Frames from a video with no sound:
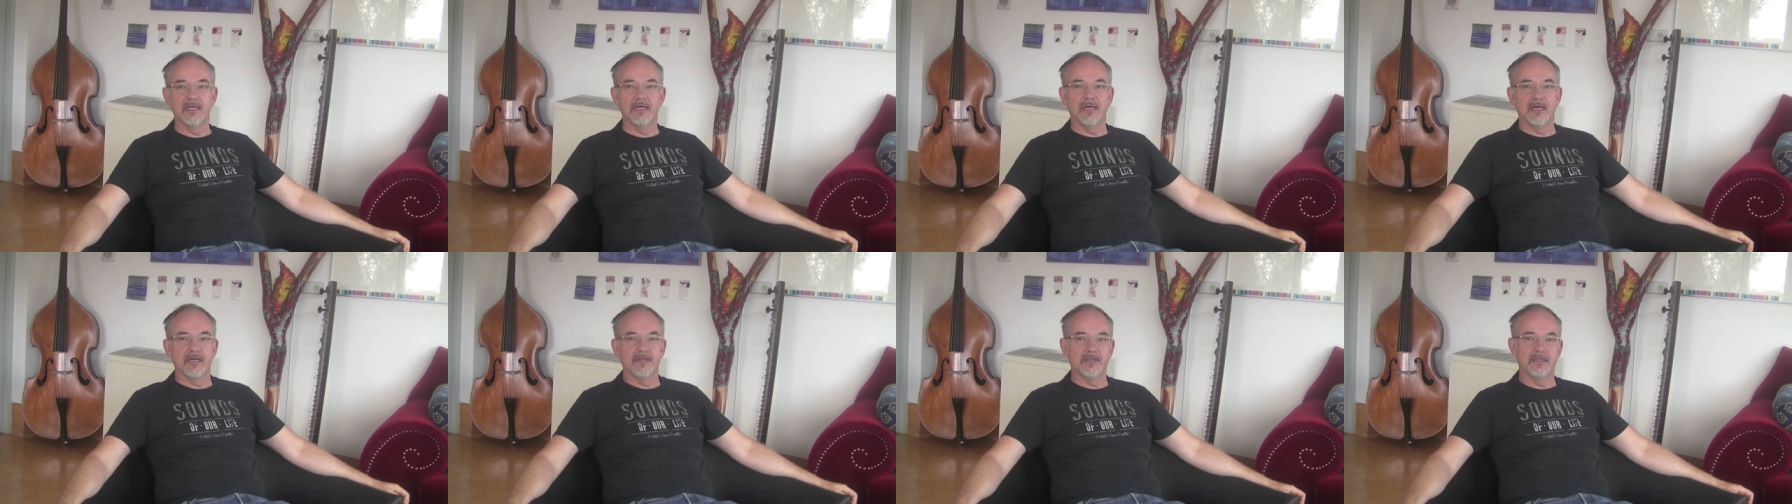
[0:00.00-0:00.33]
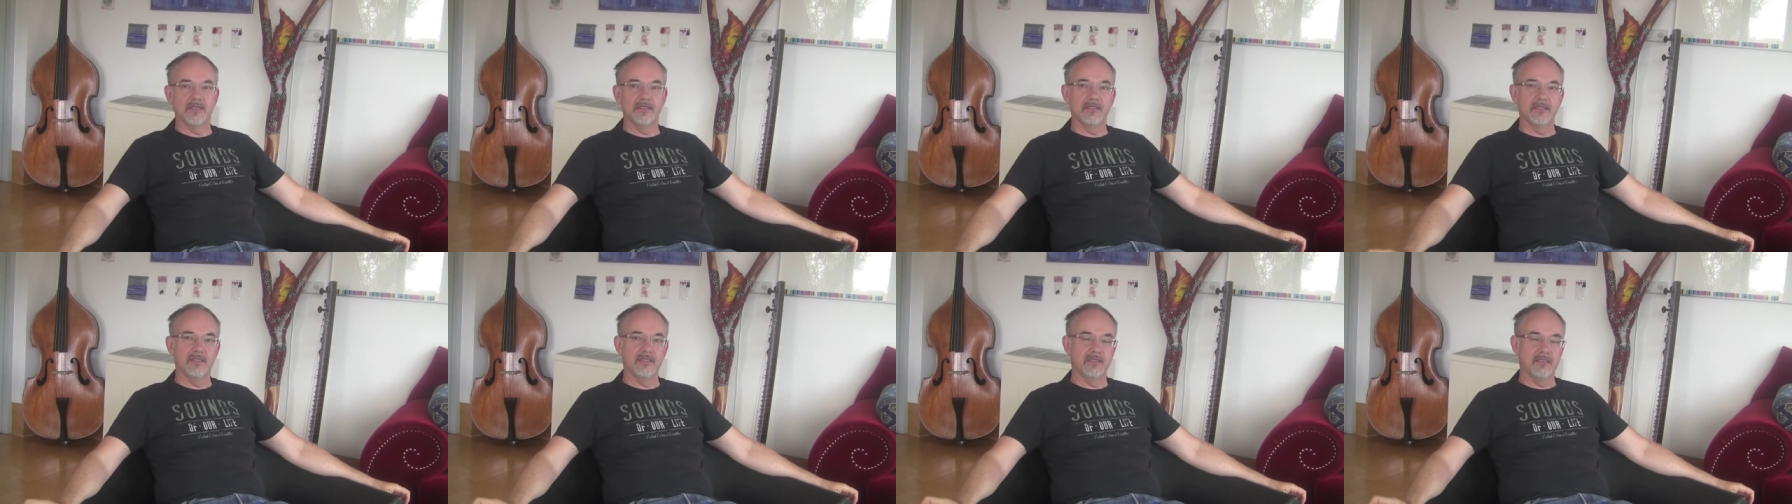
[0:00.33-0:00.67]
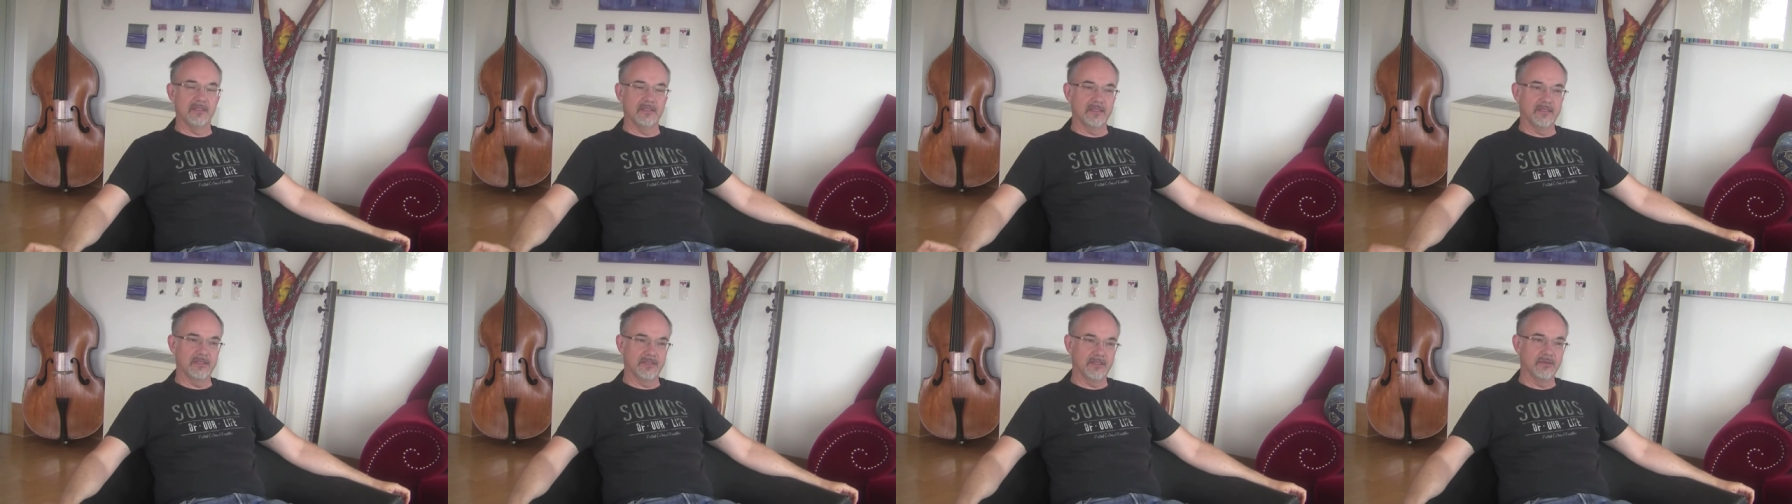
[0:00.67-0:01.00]
uh,
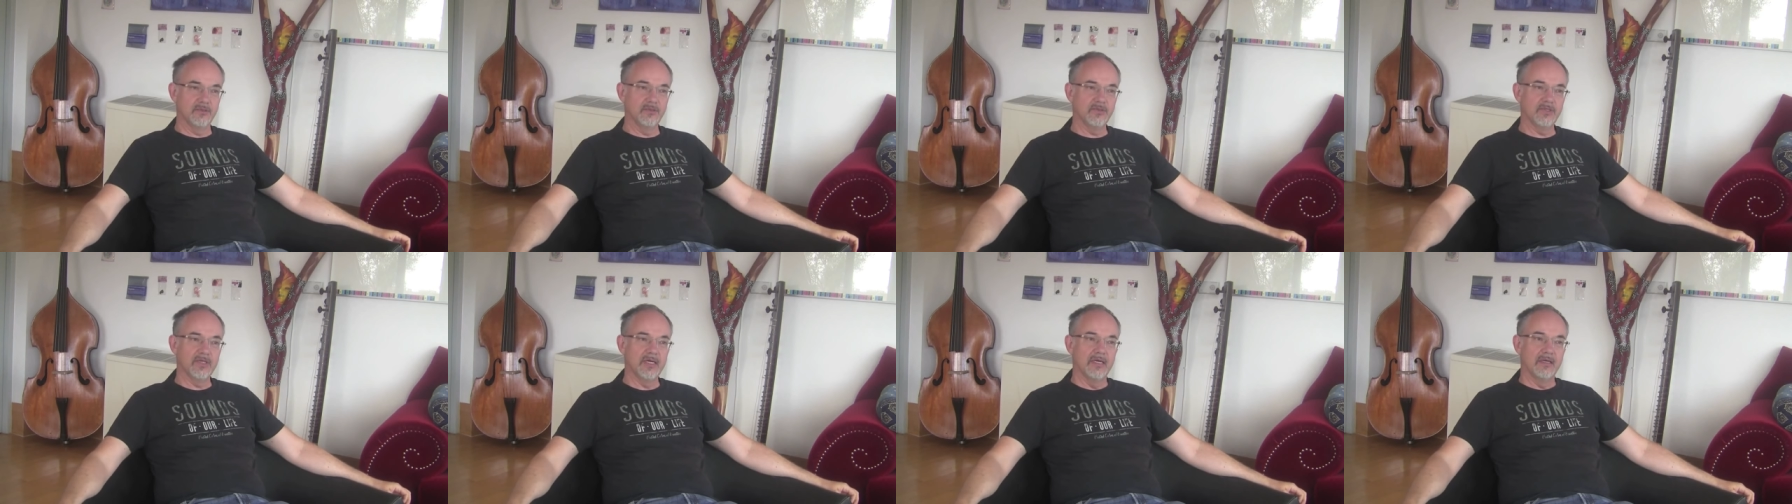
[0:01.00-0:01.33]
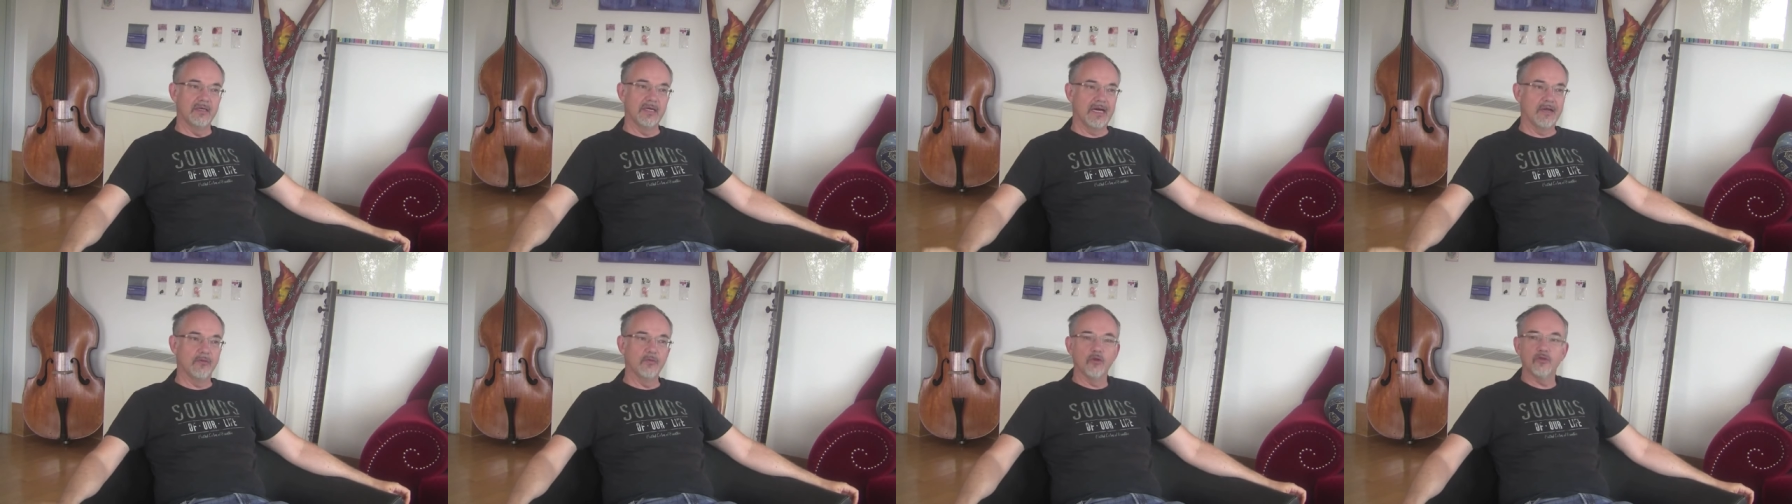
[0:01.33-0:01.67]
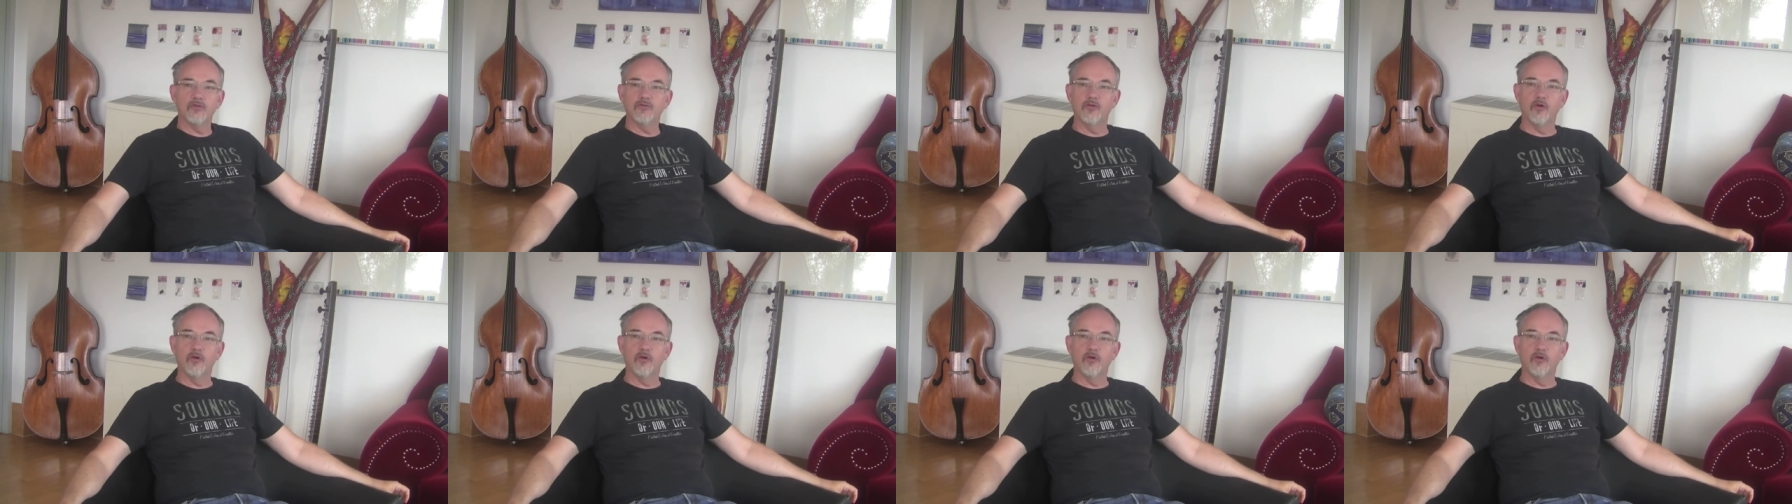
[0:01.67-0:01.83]
is used, are not